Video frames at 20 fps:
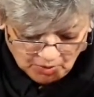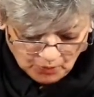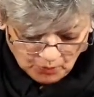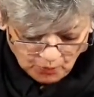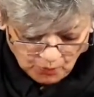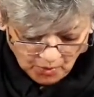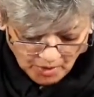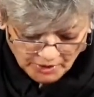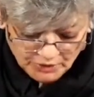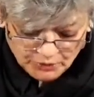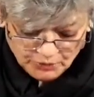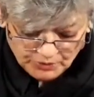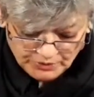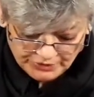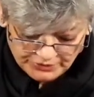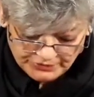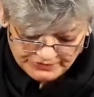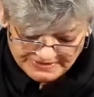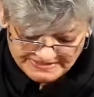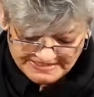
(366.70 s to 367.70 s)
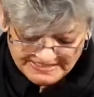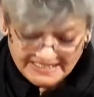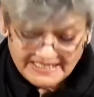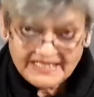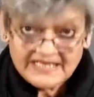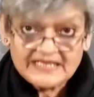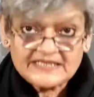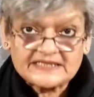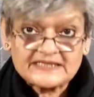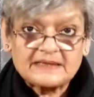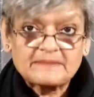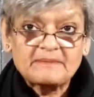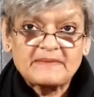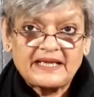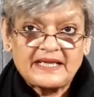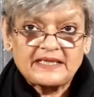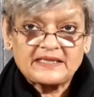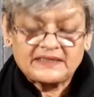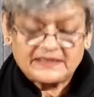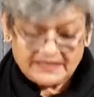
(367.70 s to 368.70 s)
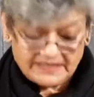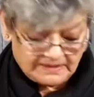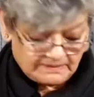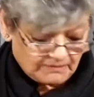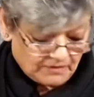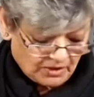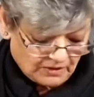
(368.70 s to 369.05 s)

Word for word: what would you say is the main theme